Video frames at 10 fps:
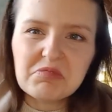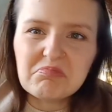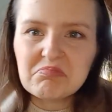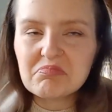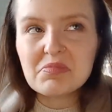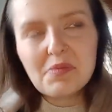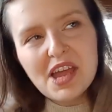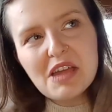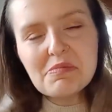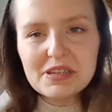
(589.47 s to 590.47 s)

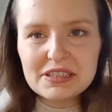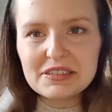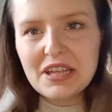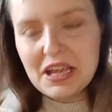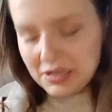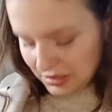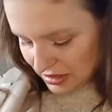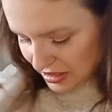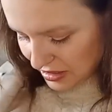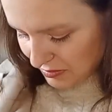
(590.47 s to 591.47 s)
Maybe ten.
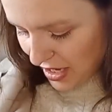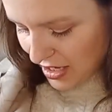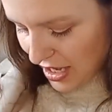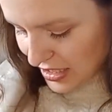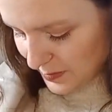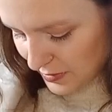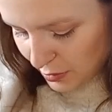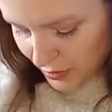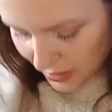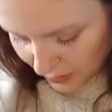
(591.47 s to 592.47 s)
Eh, my
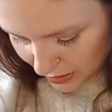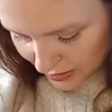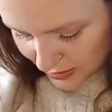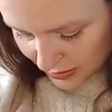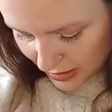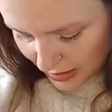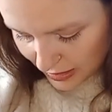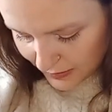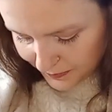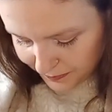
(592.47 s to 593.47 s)
husband will uh,
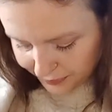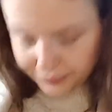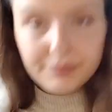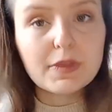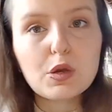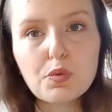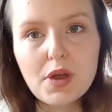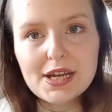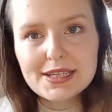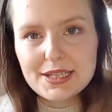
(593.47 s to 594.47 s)
um,
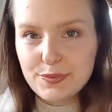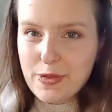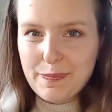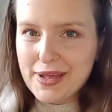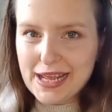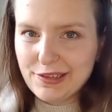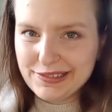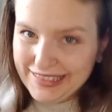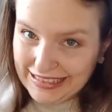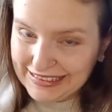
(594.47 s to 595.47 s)
wear this belt, but I
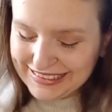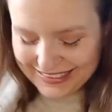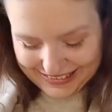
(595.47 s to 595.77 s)
don't think.